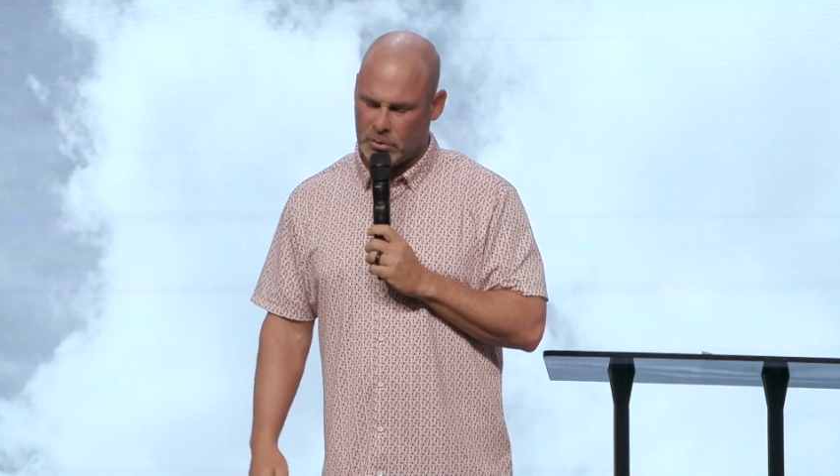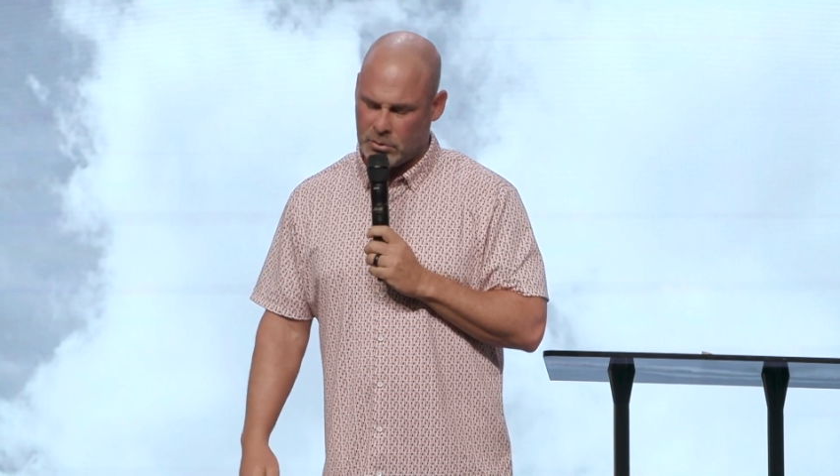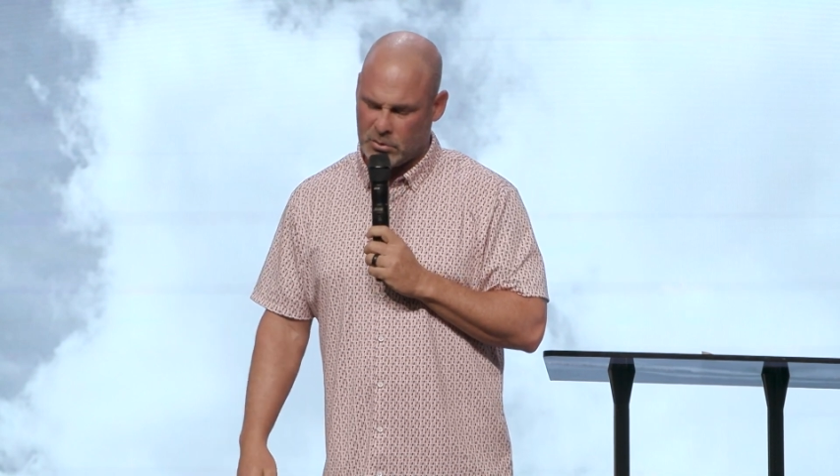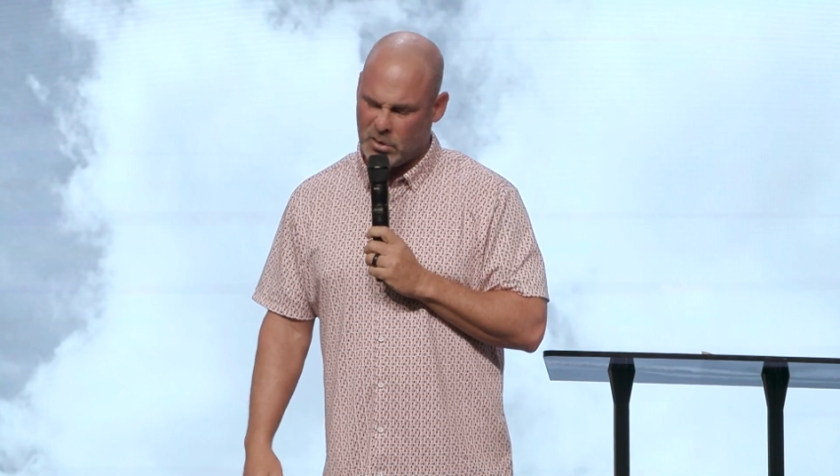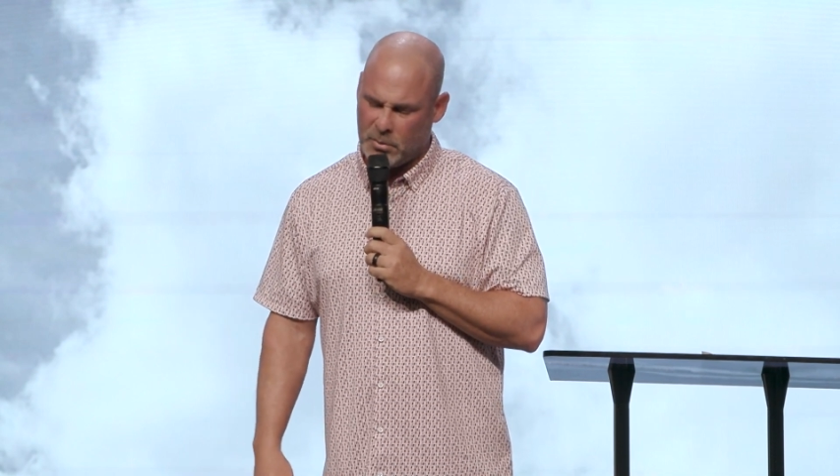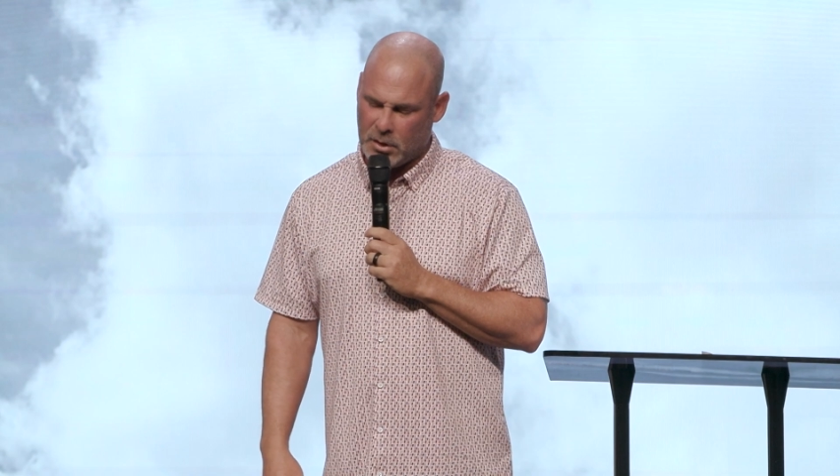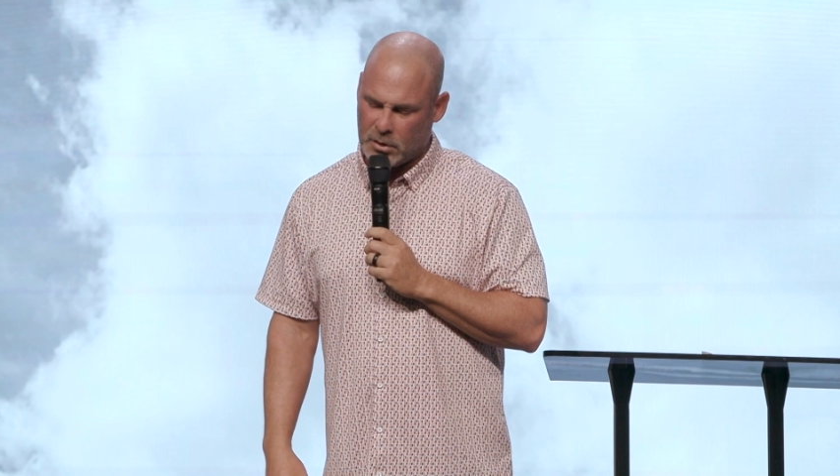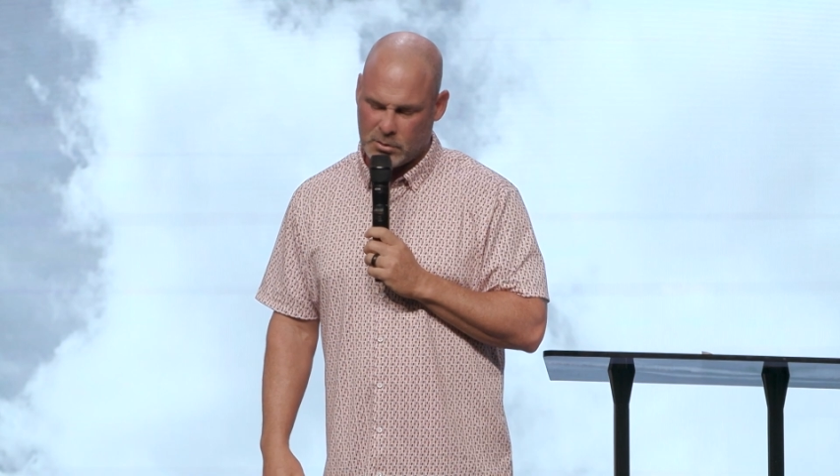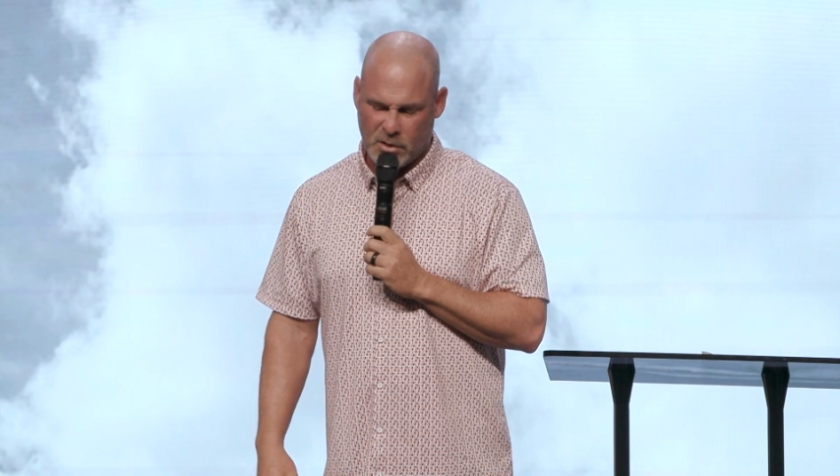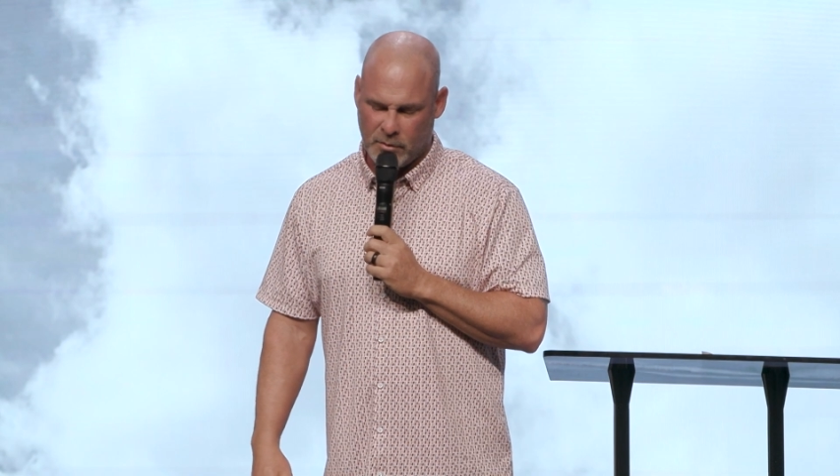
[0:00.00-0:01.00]
want you to treat me like
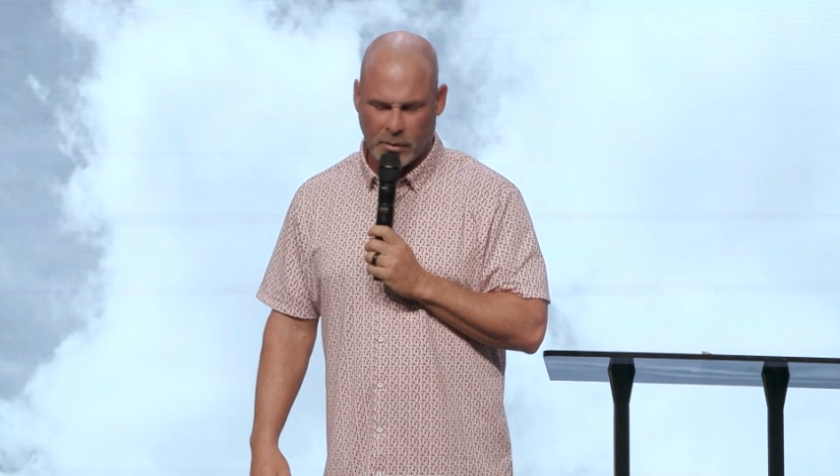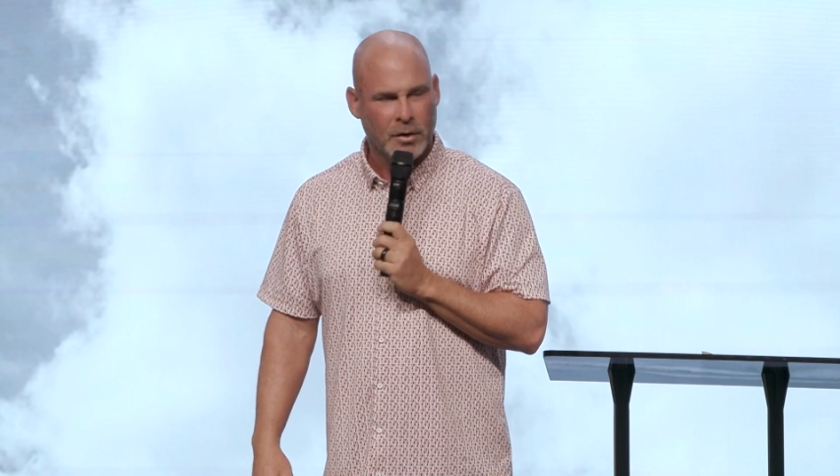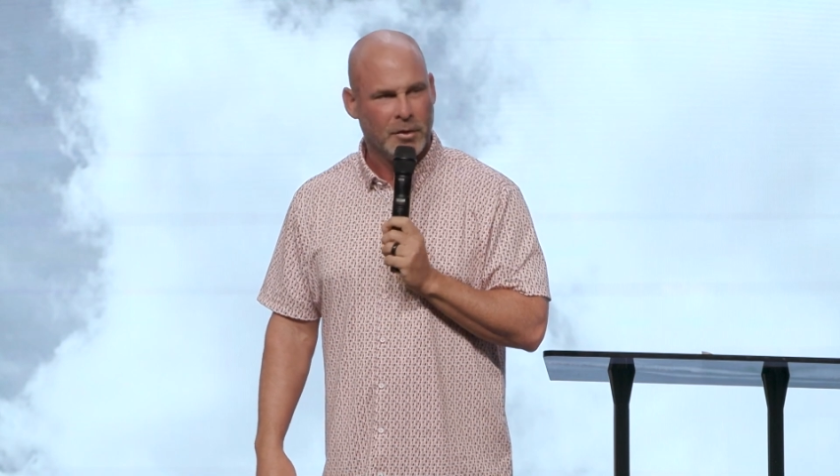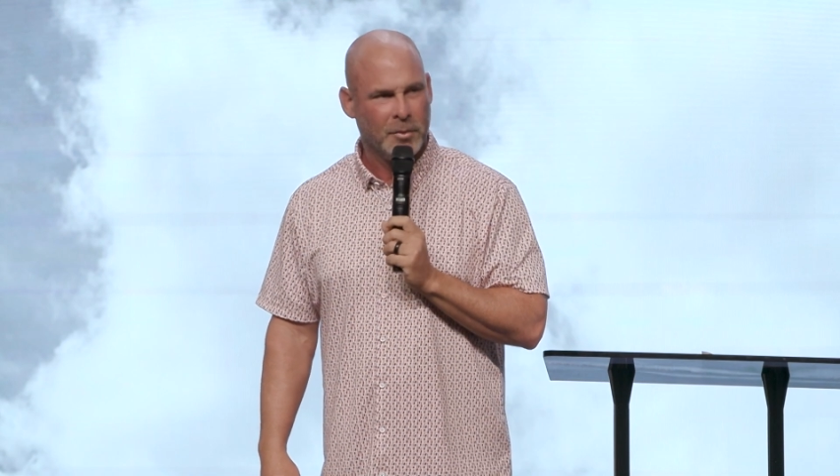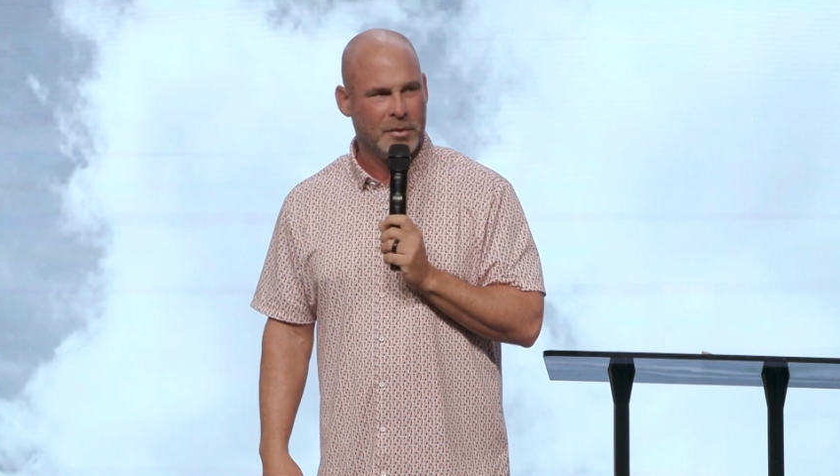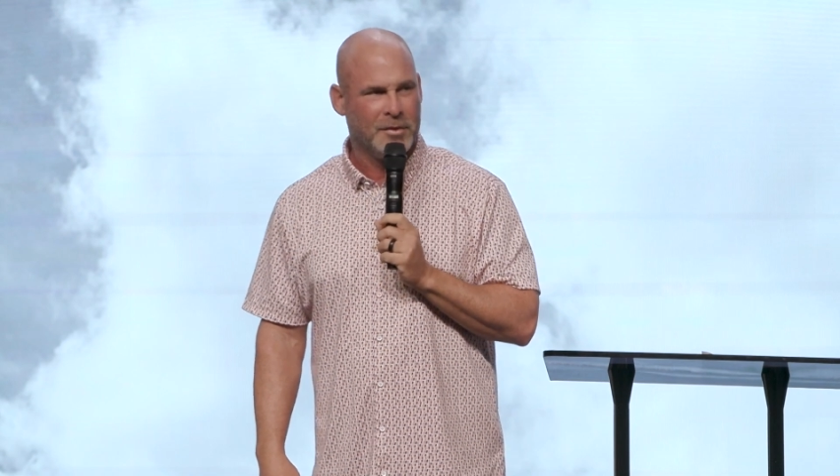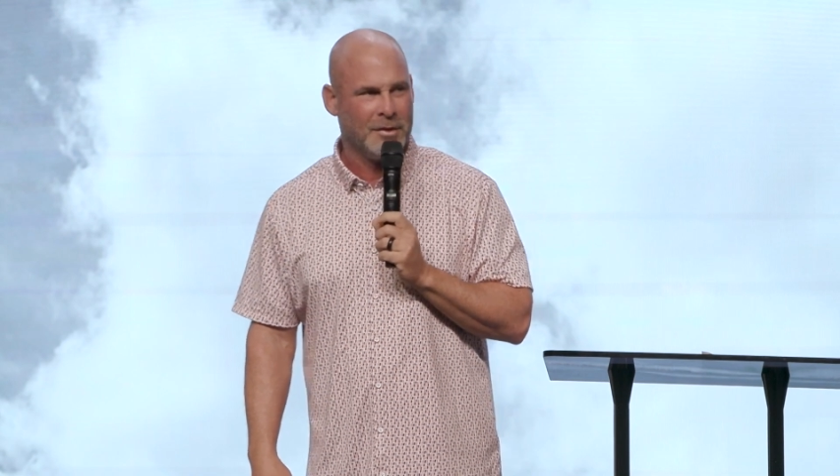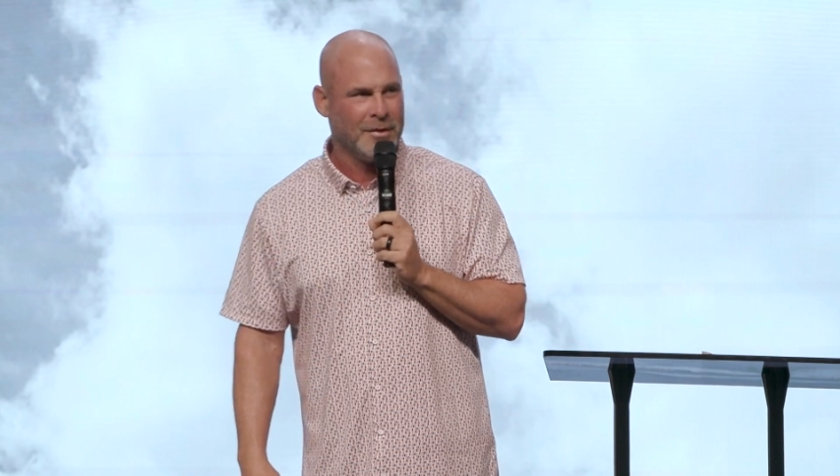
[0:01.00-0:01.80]
a servant. You know what I mean?